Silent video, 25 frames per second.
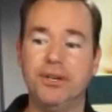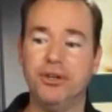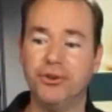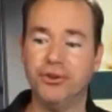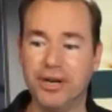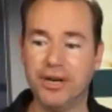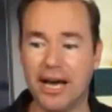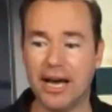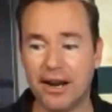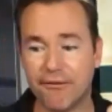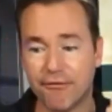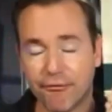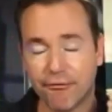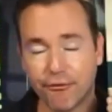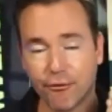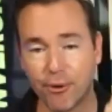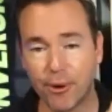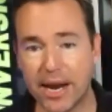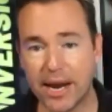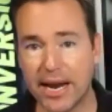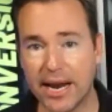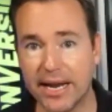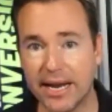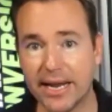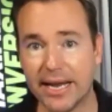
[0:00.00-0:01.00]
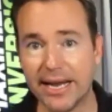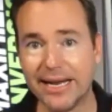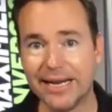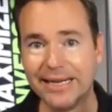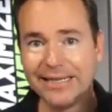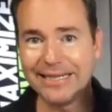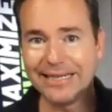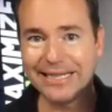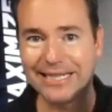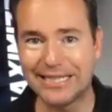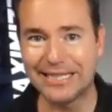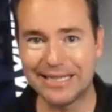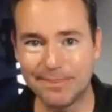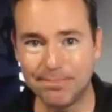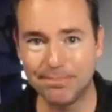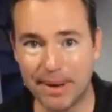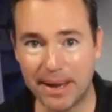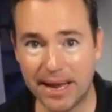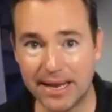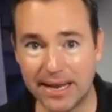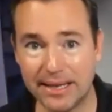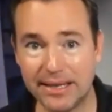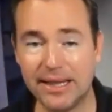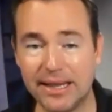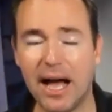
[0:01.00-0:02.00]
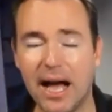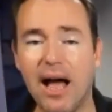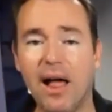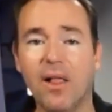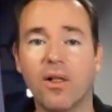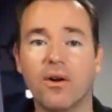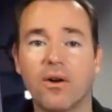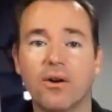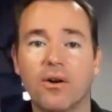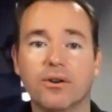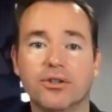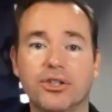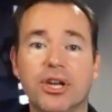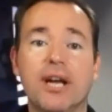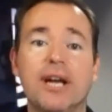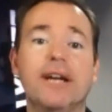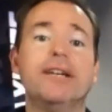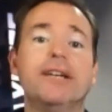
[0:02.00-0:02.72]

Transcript: You're not afraid to spend dollars